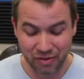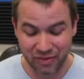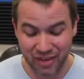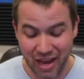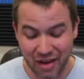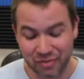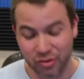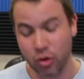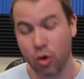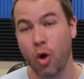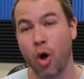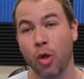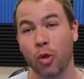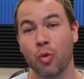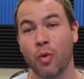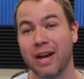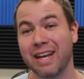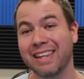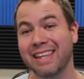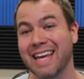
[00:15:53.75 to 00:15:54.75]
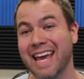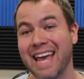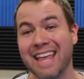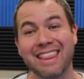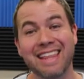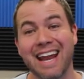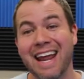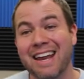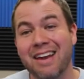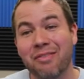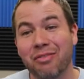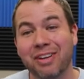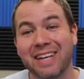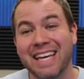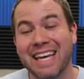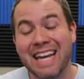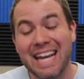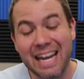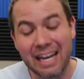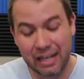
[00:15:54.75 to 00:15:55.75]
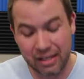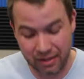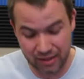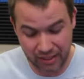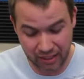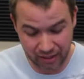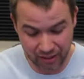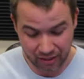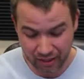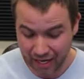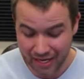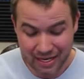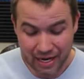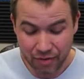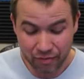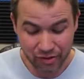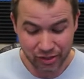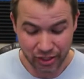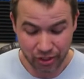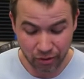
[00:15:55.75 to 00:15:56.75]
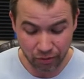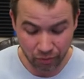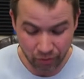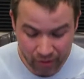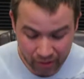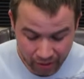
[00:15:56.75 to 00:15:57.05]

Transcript: If you have to go all the way to the end, then I never get anything. I never do.